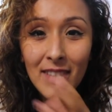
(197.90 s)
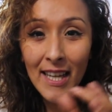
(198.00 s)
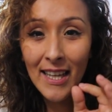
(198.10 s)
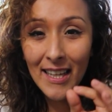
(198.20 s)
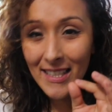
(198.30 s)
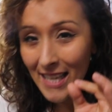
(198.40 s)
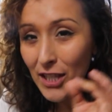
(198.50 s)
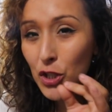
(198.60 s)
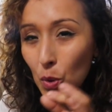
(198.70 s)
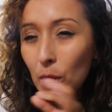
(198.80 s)
Like, is
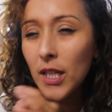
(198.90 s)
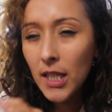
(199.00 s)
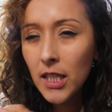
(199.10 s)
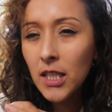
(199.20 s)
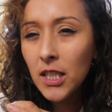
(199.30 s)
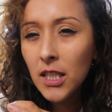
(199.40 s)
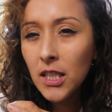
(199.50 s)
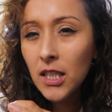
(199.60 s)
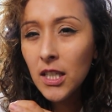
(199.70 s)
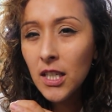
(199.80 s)
that soaking in?
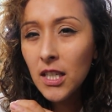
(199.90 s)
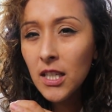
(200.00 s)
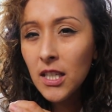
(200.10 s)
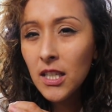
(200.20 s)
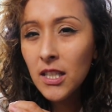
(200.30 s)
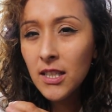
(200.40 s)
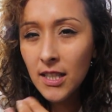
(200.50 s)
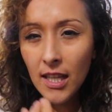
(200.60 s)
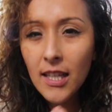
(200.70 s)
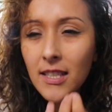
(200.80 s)

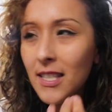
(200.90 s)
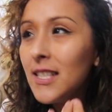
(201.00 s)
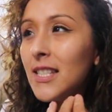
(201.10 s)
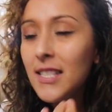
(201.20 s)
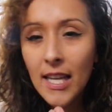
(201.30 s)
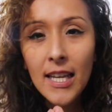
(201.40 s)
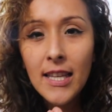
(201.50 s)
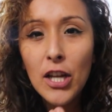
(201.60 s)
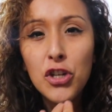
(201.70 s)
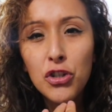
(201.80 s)
It's
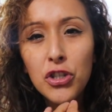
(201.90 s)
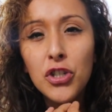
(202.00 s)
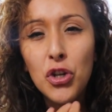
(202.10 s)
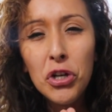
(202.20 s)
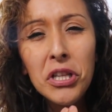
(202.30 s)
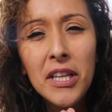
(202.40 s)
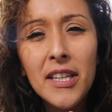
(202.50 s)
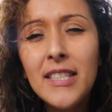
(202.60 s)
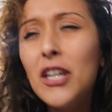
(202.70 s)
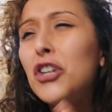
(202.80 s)
insane that children are talking
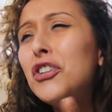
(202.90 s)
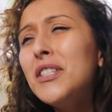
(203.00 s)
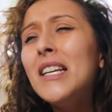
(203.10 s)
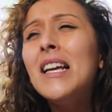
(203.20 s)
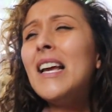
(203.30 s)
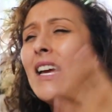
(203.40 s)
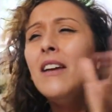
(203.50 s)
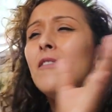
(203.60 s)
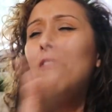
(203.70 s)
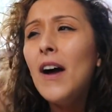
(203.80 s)
like this. Like, cursing,
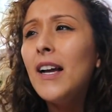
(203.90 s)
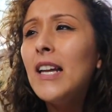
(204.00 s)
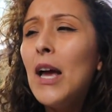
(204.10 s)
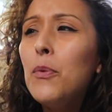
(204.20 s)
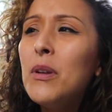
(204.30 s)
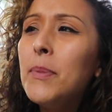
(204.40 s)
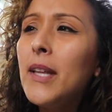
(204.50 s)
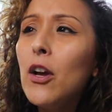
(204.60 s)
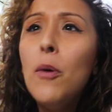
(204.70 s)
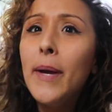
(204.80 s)
fine. I would have
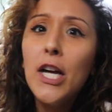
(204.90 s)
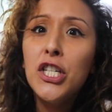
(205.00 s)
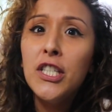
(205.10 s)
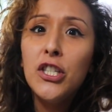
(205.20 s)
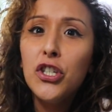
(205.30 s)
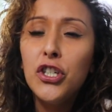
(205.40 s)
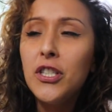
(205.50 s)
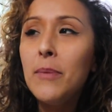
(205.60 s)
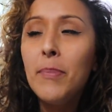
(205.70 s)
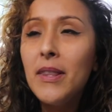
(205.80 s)
been like, oh my gosh, she's
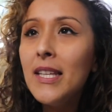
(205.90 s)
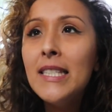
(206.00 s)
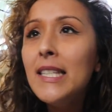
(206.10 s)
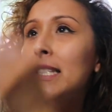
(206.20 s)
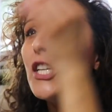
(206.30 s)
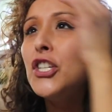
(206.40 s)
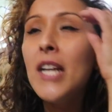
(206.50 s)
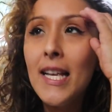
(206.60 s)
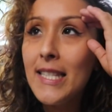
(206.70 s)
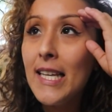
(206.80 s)
cursing. But this is such
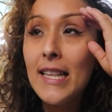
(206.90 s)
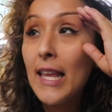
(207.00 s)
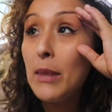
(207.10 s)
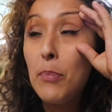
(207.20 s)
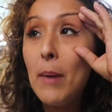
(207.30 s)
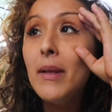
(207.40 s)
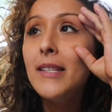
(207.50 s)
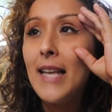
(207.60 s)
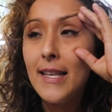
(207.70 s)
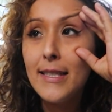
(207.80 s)
an, like, the problem
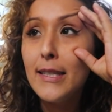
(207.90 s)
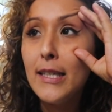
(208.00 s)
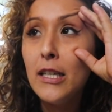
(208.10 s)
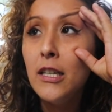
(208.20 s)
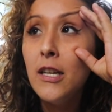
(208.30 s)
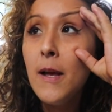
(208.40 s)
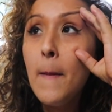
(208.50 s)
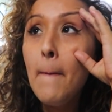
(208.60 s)
has escalated